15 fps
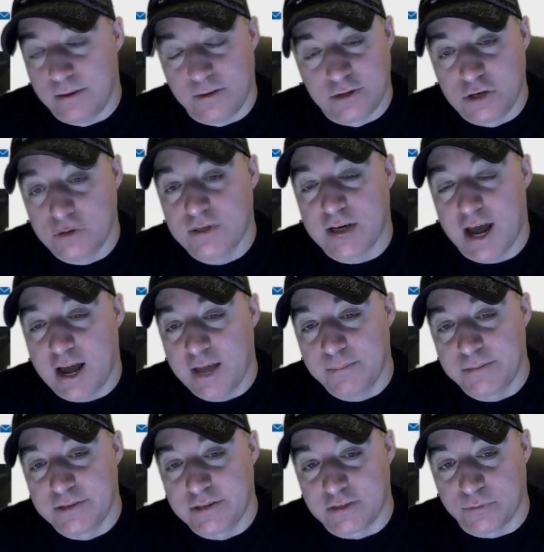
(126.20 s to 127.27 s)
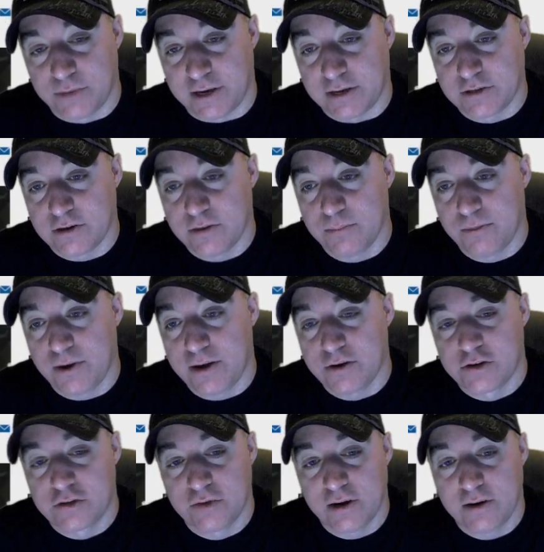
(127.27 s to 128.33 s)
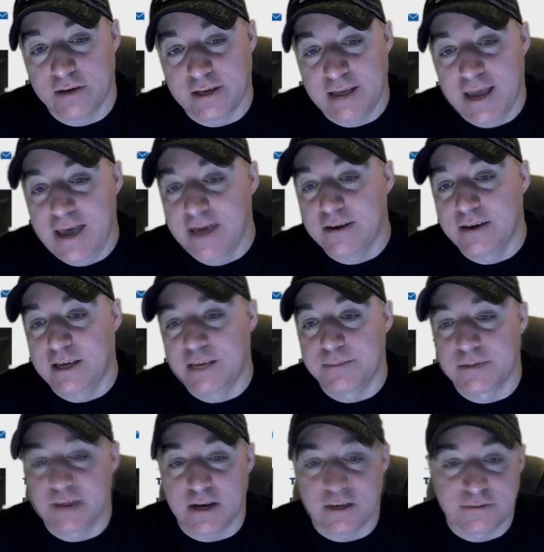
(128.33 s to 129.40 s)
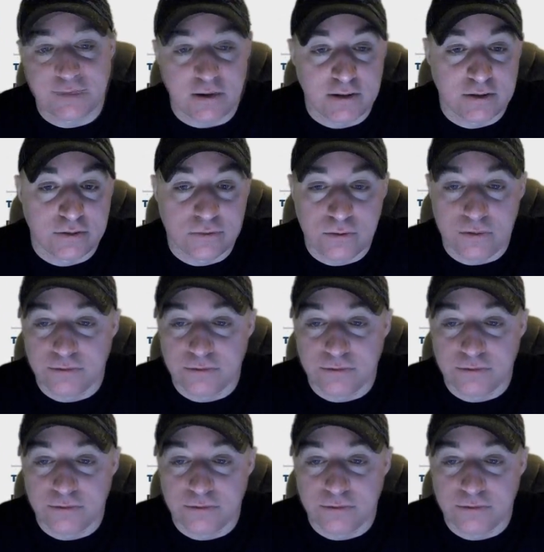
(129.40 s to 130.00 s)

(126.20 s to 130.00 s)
Two times this week, circuit breakers triggered again to keep stocks falling through the